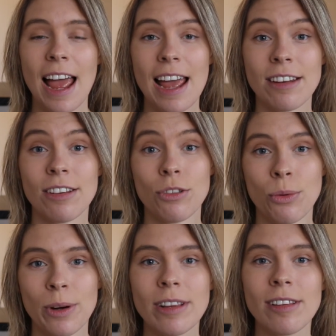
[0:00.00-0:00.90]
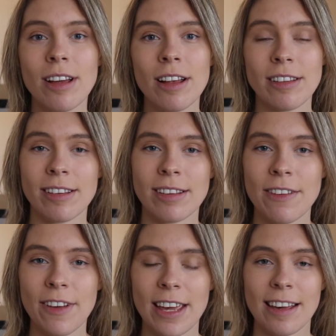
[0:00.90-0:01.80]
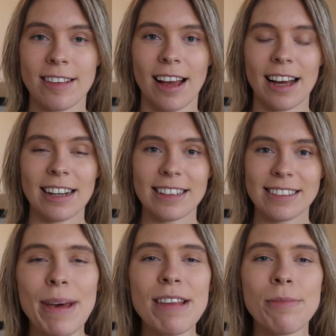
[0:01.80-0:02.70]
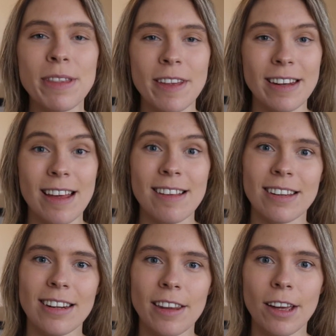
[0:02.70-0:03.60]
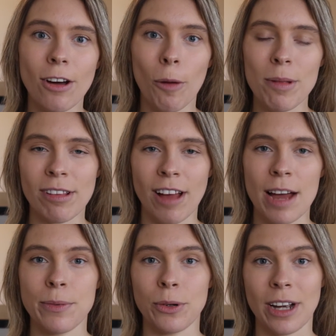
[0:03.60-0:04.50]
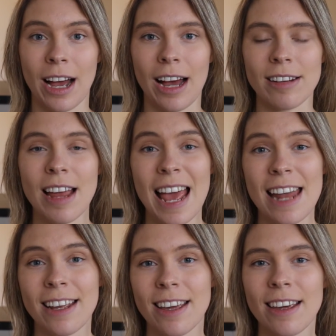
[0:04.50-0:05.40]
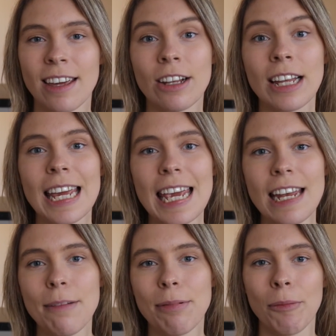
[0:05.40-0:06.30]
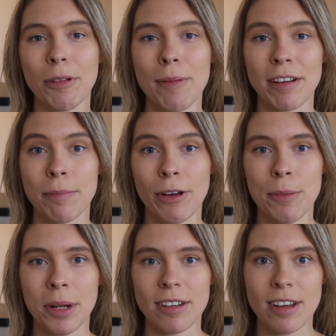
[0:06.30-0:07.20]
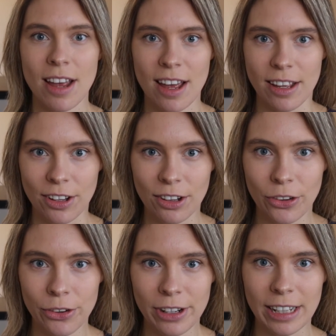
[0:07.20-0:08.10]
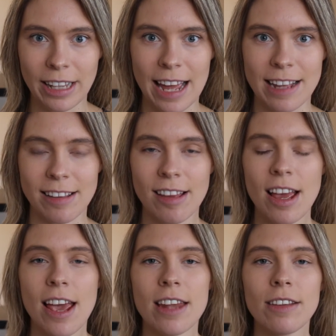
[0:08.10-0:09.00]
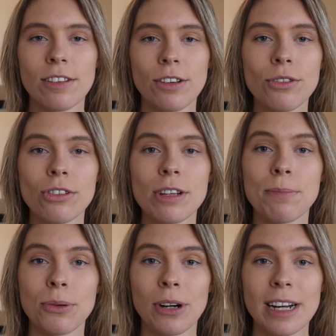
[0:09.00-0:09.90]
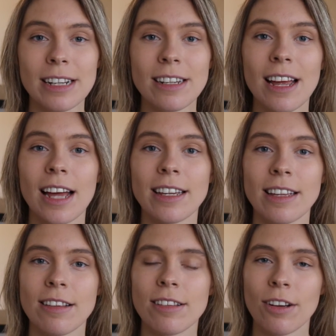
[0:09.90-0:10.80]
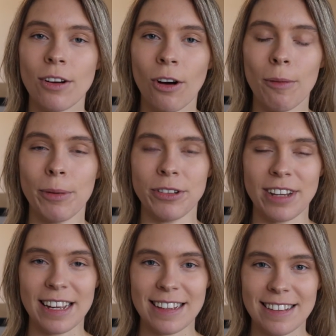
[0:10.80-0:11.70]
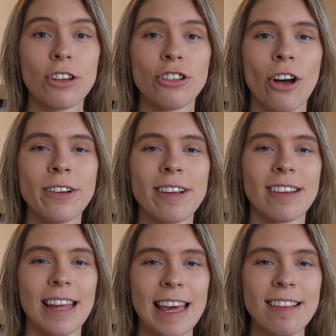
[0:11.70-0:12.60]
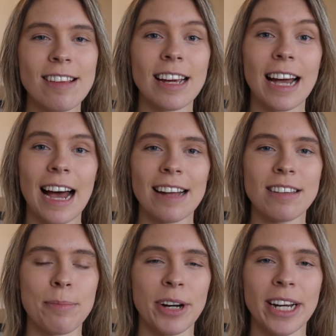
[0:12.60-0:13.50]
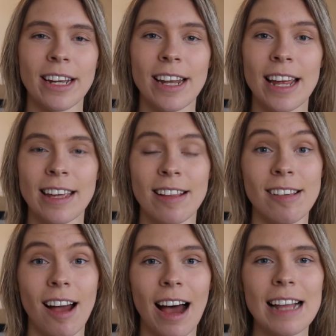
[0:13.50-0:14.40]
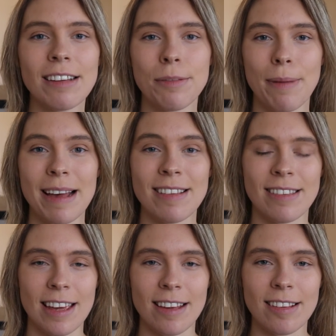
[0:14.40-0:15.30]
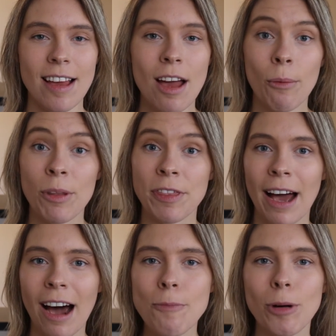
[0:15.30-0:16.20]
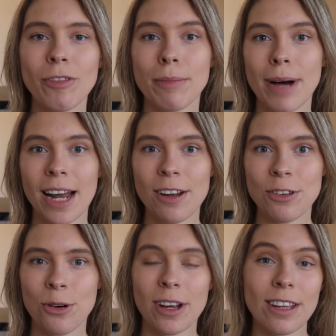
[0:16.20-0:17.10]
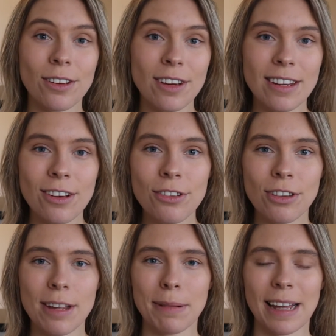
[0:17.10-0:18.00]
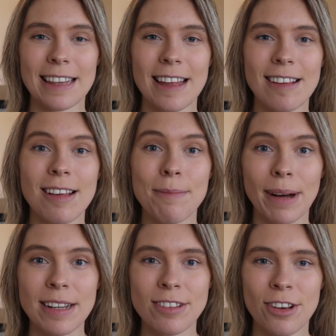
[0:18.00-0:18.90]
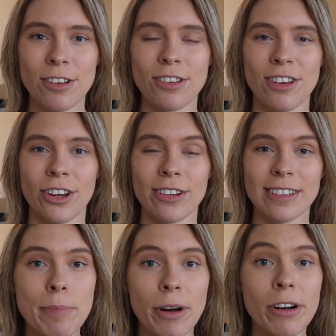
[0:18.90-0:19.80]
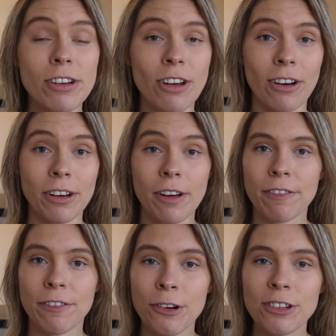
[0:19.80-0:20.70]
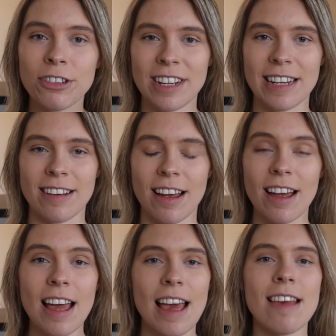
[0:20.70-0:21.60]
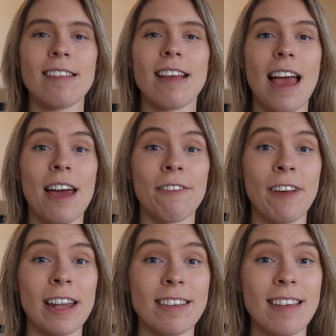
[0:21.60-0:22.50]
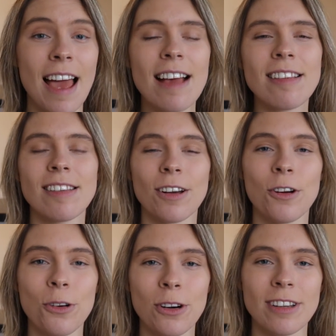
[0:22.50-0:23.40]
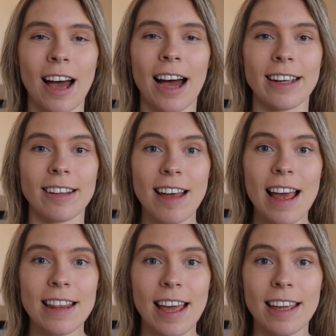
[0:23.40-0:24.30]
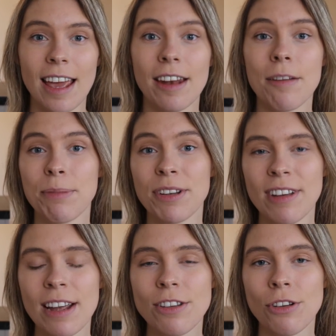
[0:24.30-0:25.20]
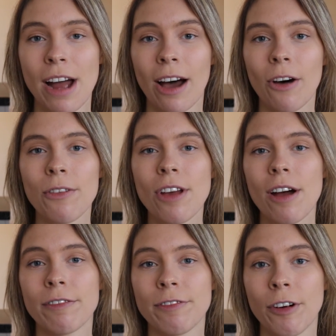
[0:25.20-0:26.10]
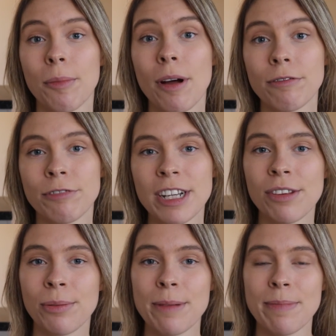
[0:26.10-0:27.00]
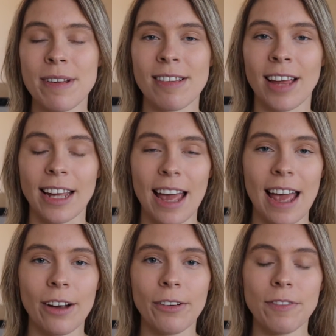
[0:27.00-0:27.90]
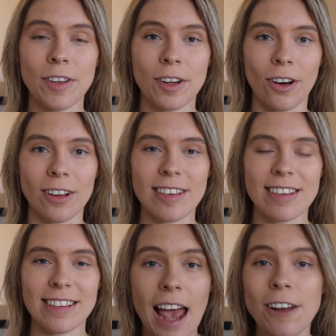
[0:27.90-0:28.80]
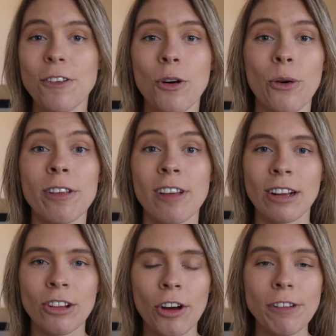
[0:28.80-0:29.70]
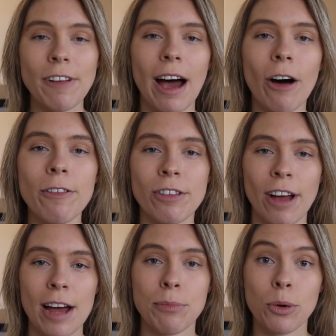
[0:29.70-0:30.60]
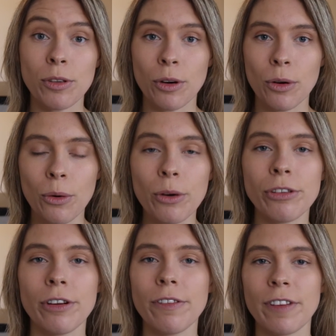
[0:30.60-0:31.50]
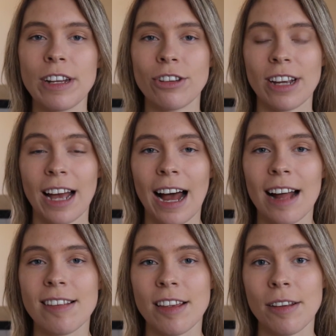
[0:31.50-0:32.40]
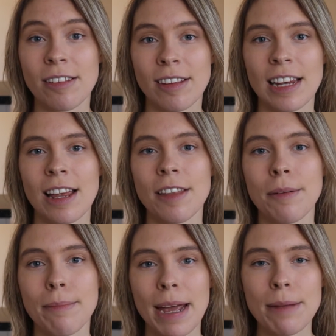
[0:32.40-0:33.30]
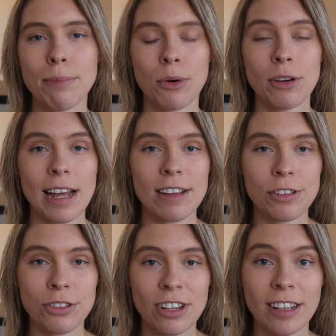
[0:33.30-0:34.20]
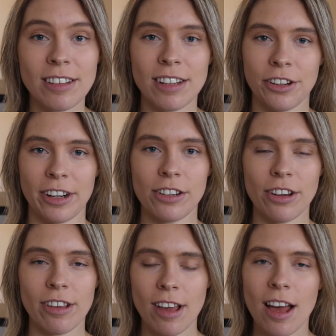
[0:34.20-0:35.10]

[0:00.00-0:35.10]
and Twin's Deceiver Exarch. Beast Within is another common sideboard card, and it can kill any problematic permanent, including lands. It is usually brought in against combo decks. Choke is an excellent card to bring in against island-based decks. With the help of a mana dork, you can usually play this by turn 2. Baronton Forge Tender is a fantastic core target that can protect your elves from red sweepers like Anger of the Gods. And of course, a lot of elf sideboards also feature cards that are seen in the main board as utility creatures,